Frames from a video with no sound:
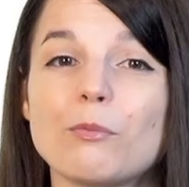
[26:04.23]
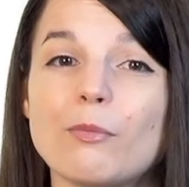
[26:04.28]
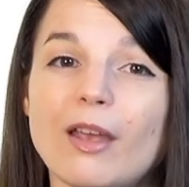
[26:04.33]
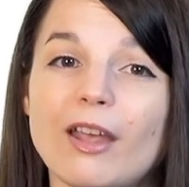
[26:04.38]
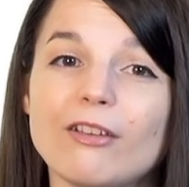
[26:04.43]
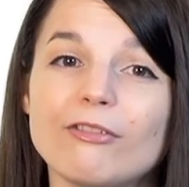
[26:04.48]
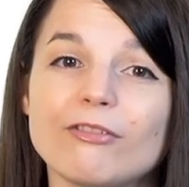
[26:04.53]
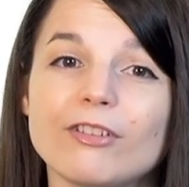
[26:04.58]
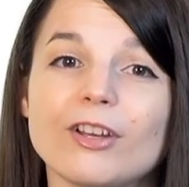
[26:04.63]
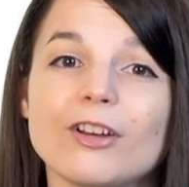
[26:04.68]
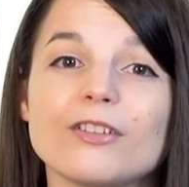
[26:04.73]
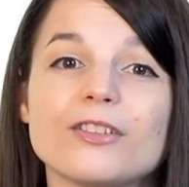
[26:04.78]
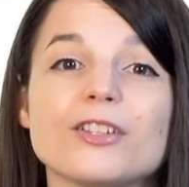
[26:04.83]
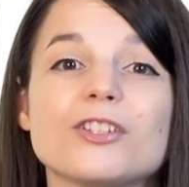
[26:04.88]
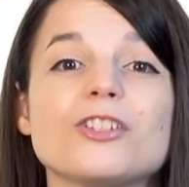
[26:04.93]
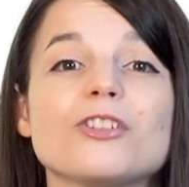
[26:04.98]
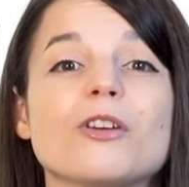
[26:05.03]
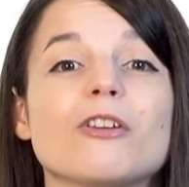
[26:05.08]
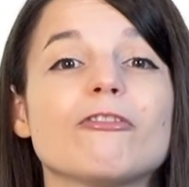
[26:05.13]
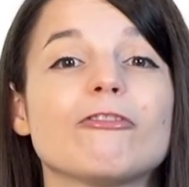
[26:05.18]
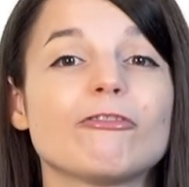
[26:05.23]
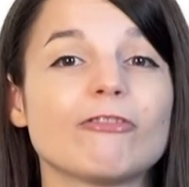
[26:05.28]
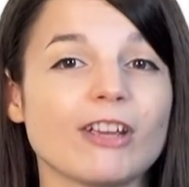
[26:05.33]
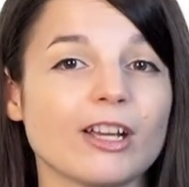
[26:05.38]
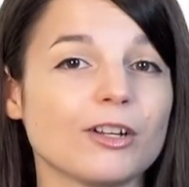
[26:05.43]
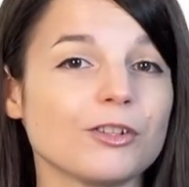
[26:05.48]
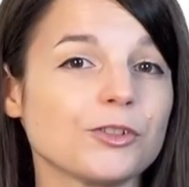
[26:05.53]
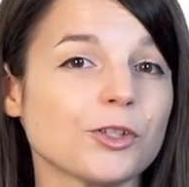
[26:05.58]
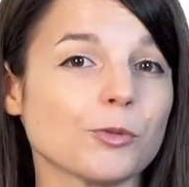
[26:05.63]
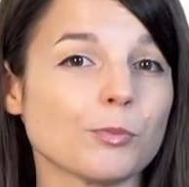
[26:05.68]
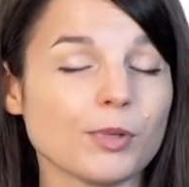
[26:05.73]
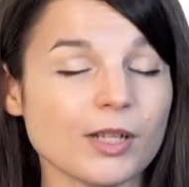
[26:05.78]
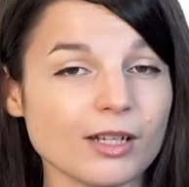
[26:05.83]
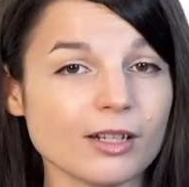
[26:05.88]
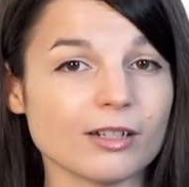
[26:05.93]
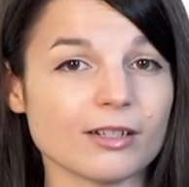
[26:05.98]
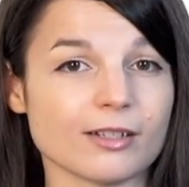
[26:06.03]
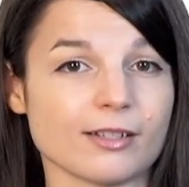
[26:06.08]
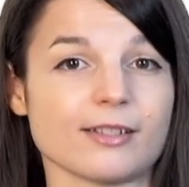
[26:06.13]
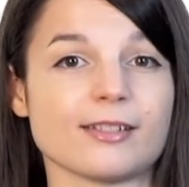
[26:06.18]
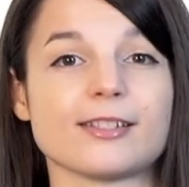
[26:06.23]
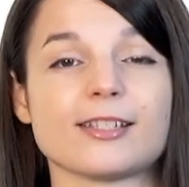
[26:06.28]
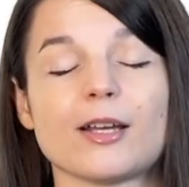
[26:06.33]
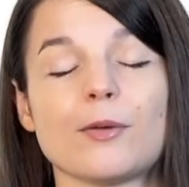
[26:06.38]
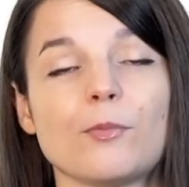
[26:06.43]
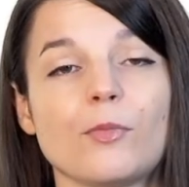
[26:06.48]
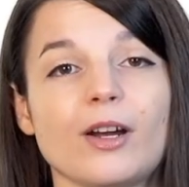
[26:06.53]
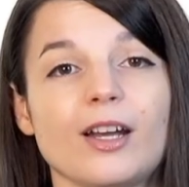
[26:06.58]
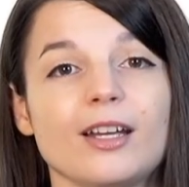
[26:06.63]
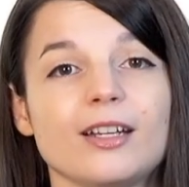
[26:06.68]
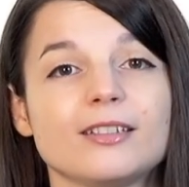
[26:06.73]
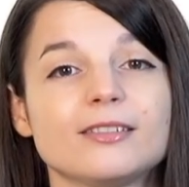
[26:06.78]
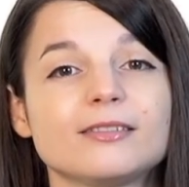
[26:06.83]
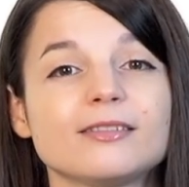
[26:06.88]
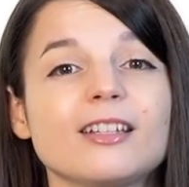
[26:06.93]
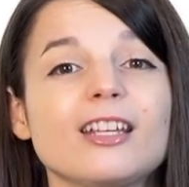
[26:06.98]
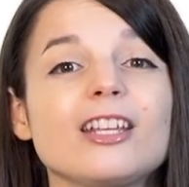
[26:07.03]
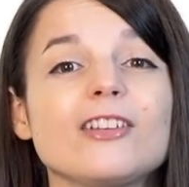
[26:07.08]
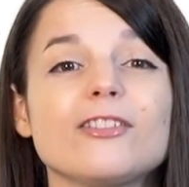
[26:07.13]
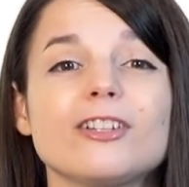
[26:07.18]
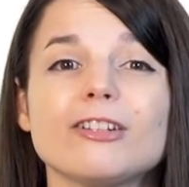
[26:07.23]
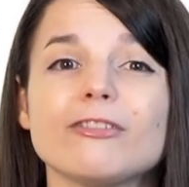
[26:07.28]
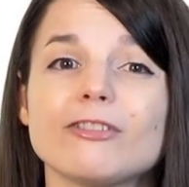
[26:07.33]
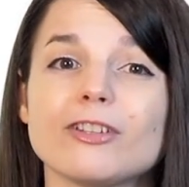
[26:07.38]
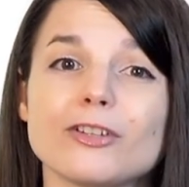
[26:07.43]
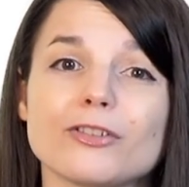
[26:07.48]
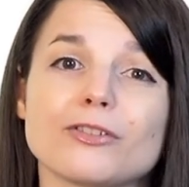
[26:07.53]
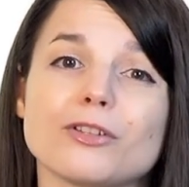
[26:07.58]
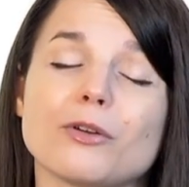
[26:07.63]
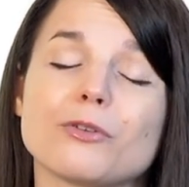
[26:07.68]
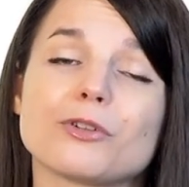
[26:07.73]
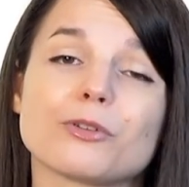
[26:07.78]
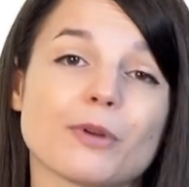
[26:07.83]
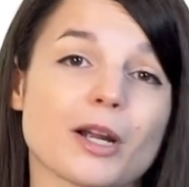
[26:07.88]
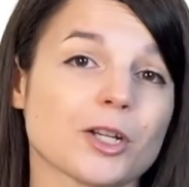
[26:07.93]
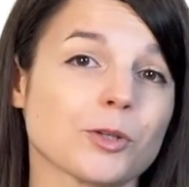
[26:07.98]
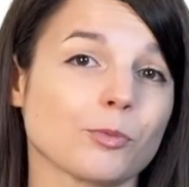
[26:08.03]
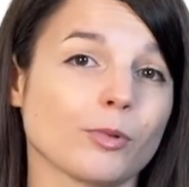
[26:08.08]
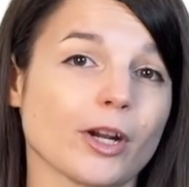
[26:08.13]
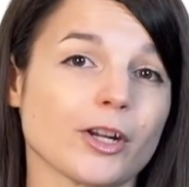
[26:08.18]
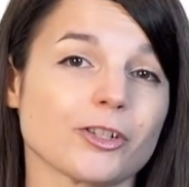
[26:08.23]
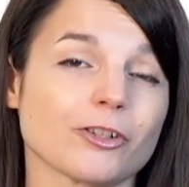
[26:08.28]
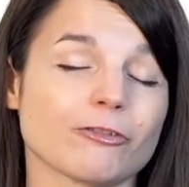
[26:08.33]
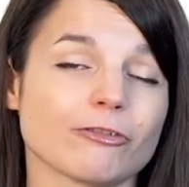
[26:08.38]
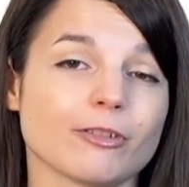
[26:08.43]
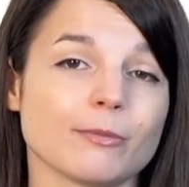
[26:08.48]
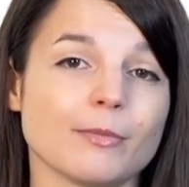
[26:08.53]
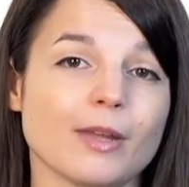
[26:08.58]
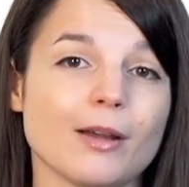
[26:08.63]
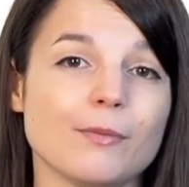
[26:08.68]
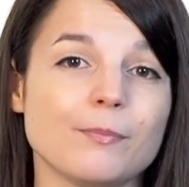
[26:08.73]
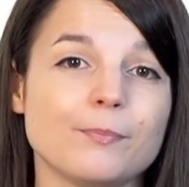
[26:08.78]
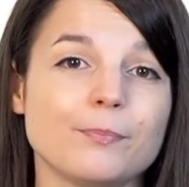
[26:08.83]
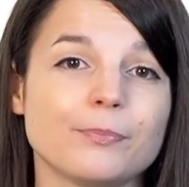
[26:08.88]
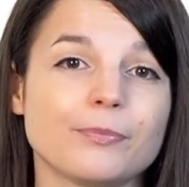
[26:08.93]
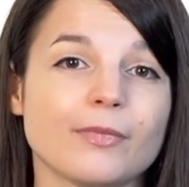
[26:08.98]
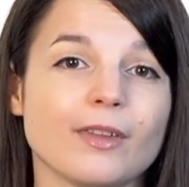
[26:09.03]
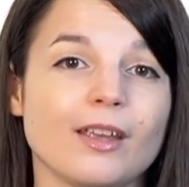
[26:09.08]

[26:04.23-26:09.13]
may feel that you have failed your peers in some way, even if there's no direct pressure from them.